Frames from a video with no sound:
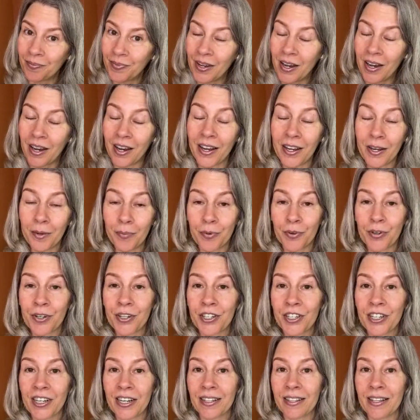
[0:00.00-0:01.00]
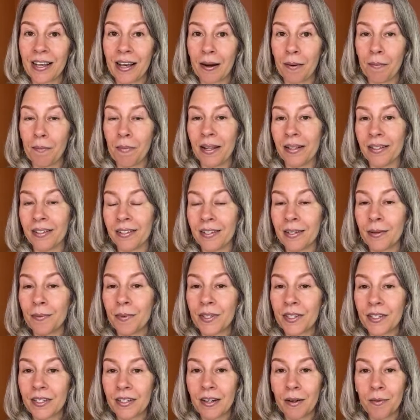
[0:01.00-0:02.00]
I appreciate that immensely
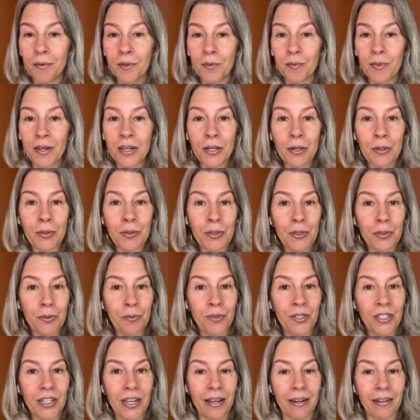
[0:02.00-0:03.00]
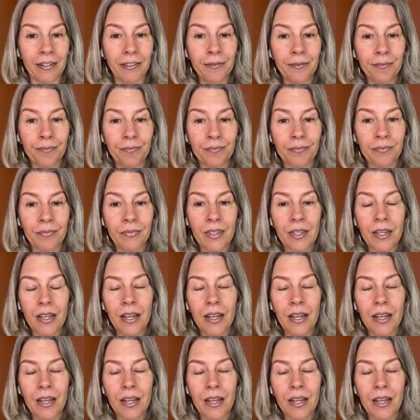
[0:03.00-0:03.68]
because it helps my YouTube channel.